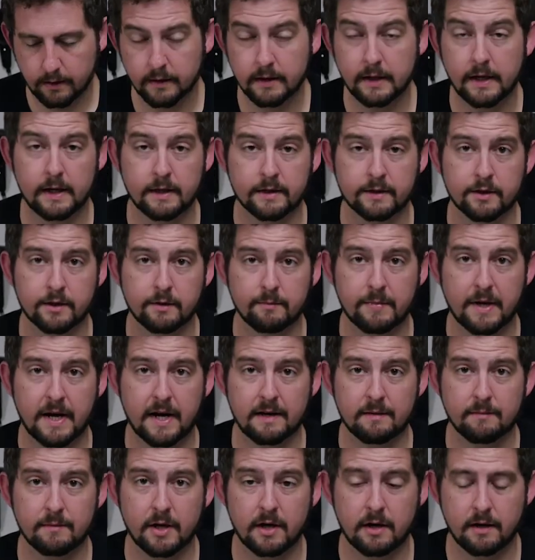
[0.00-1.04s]
Yeah, so the
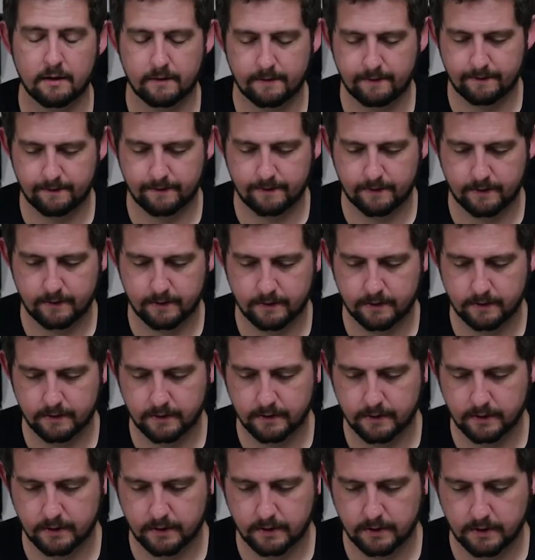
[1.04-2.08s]
bottom off,
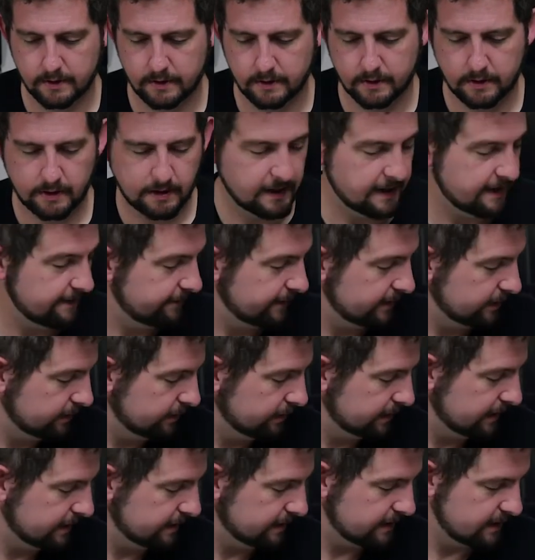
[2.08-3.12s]
having a
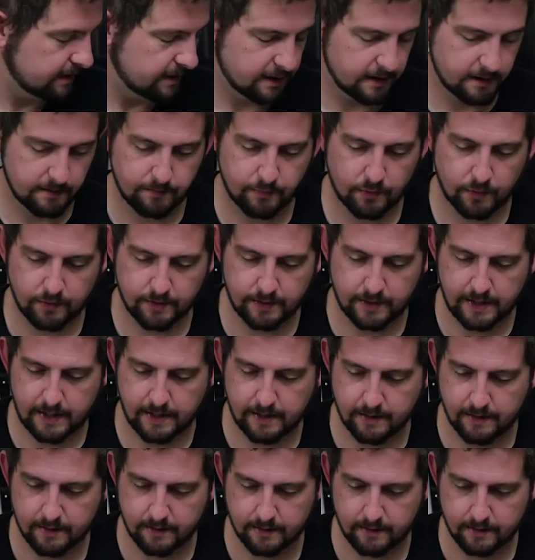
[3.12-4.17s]
look at the board
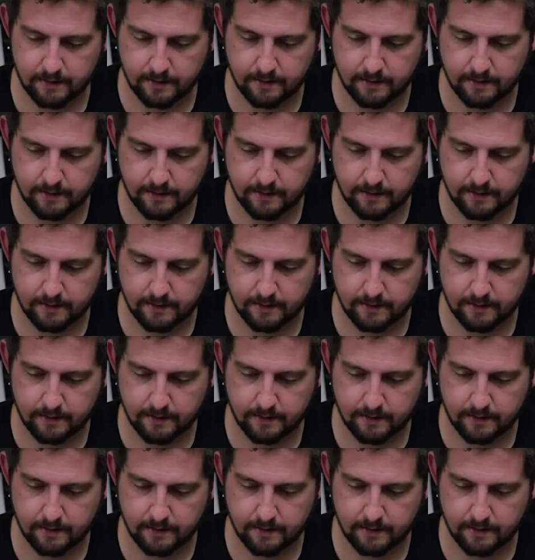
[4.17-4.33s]
here.